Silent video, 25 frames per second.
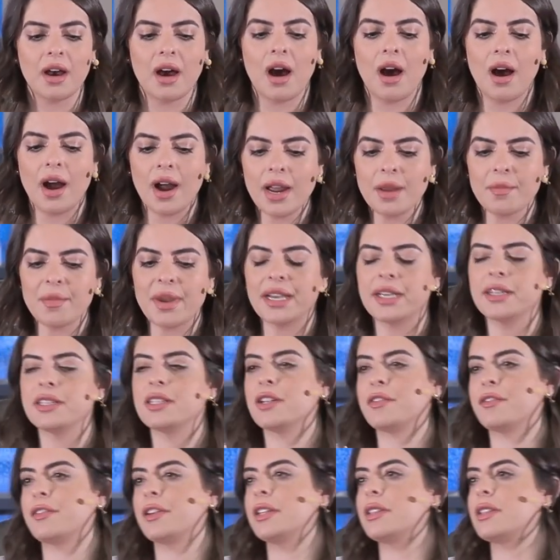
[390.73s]
I make a
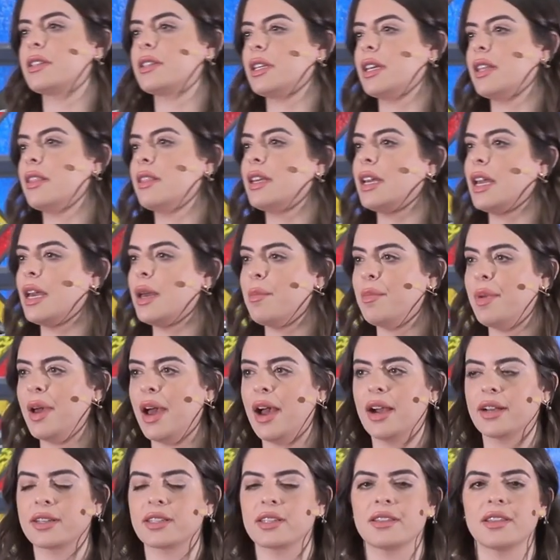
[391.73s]
difference in the
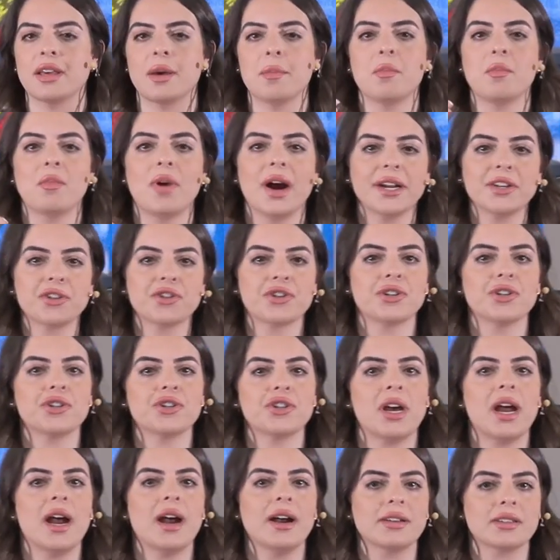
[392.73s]
impact that my church
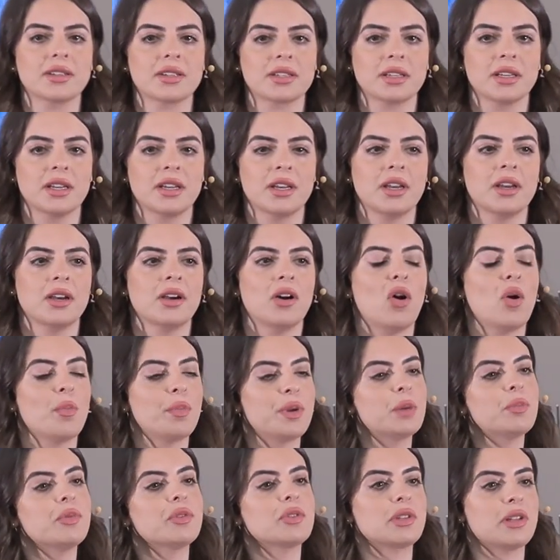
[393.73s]
has on
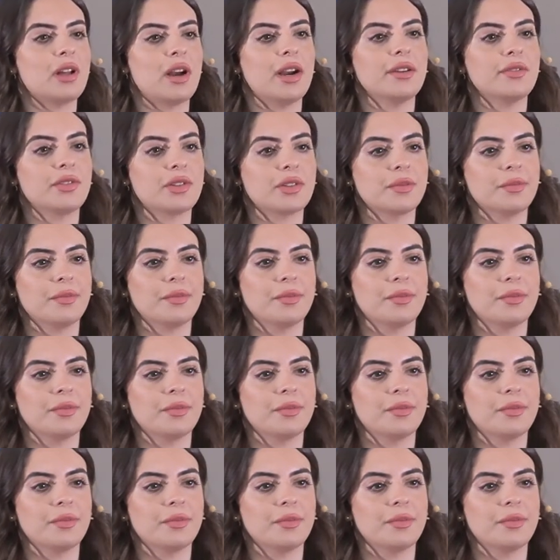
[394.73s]
people's lives?